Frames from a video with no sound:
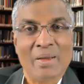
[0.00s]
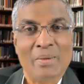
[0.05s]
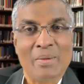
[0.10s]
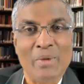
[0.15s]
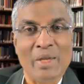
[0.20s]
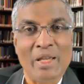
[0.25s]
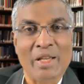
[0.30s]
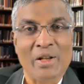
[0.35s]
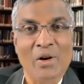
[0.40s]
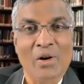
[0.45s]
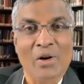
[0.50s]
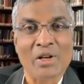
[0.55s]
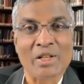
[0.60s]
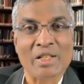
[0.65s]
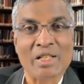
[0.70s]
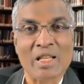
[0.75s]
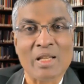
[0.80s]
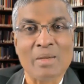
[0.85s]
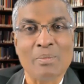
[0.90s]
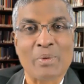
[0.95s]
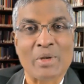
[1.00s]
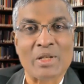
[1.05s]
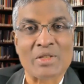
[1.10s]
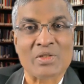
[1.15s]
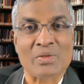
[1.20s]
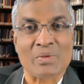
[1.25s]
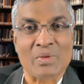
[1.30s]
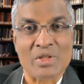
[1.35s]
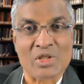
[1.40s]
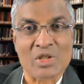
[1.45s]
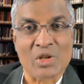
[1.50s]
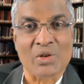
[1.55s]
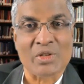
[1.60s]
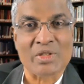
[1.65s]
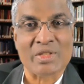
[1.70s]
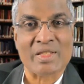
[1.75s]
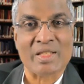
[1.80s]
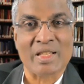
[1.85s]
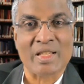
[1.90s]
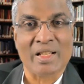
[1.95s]
May God keep us
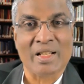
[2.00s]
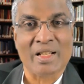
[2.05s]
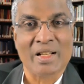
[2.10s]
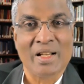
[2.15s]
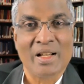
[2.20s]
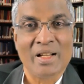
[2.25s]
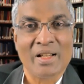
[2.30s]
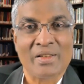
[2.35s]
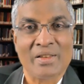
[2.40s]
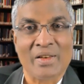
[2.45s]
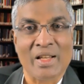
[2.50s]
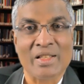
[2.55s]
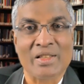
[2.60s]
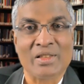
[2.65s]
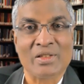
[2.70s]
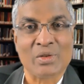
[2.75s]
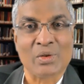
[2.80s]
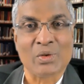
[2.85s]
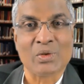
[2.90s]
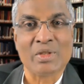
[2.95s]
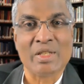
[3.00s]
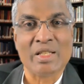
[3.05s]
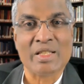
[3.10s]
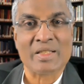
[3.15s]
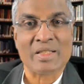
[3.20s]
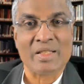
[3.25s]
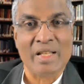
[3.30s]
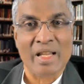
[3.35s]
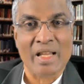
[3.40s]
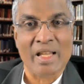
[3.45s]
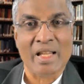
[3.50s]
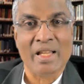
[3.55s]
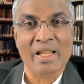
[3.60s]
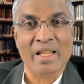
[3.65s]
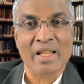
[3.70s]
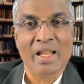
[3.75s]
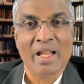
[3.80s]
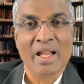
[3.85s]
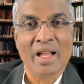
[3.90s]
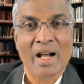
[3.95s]
rejoicing right through this
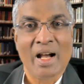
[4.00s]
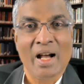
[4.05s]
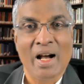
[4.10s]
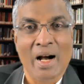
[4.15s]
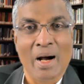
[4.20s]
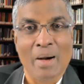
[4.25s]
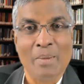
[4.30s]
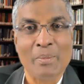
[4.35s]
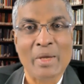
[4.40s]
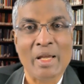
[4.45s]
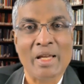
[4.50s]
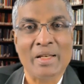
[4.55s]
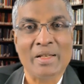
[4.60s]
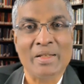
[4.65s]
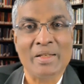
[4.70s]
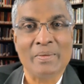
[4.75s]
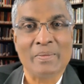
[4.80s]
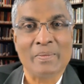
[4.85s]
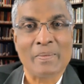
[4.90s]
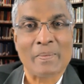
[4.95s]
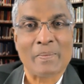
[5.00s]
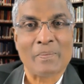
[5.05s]
day. Amen.